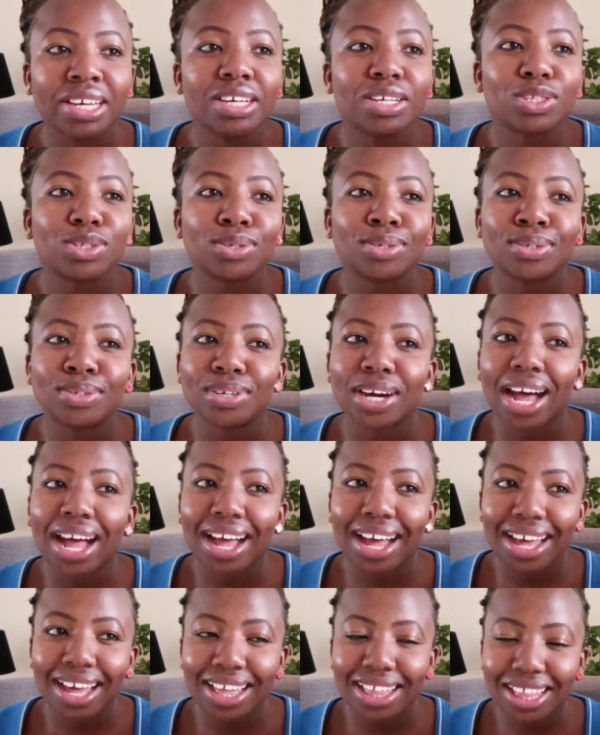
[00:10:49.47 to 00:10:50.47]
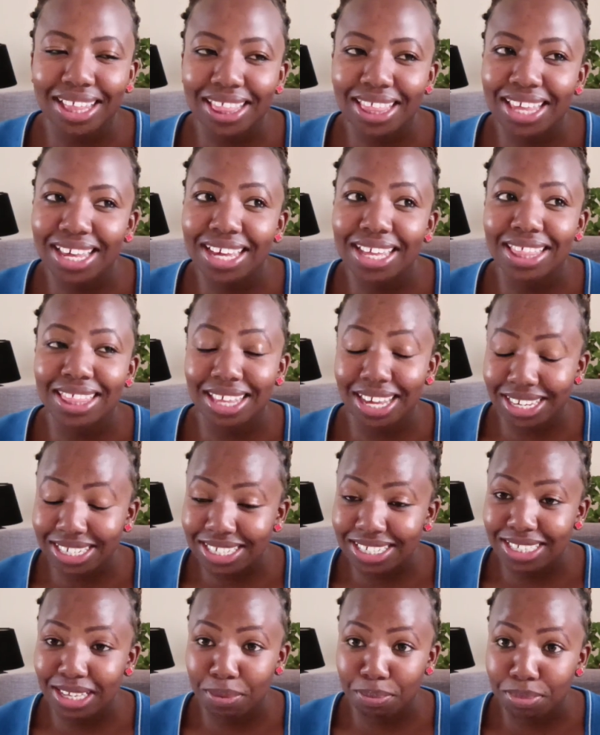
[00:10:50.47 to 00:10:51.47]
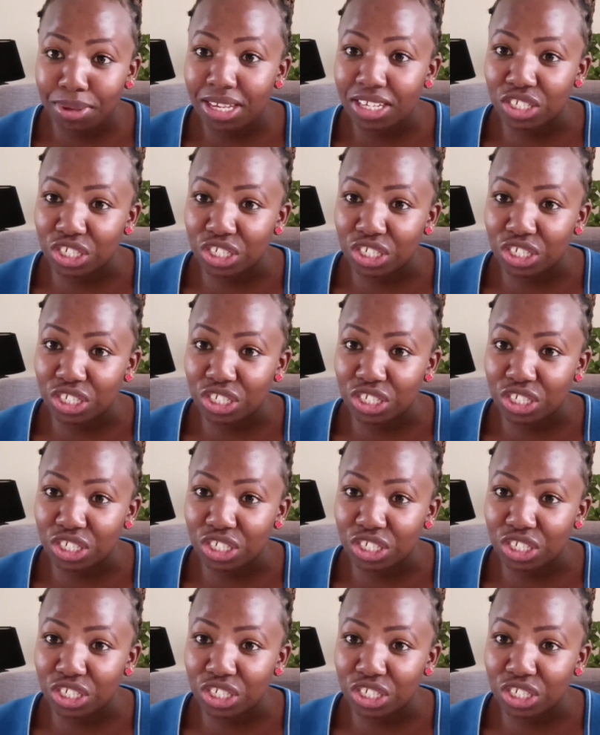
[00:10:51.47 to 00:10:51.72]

So I think that is a big